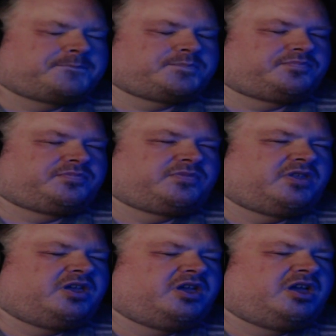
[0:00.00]
Okay, when you
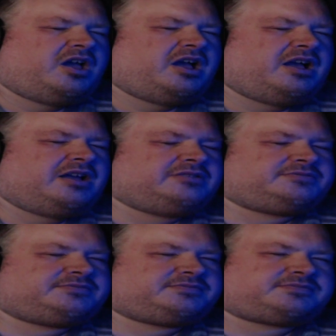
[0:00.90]
were in school, they did
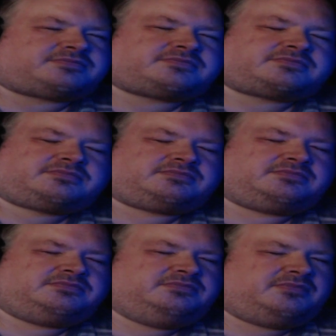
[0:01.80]
have like singing
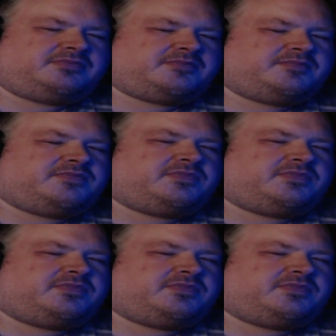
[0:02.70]
classes, right?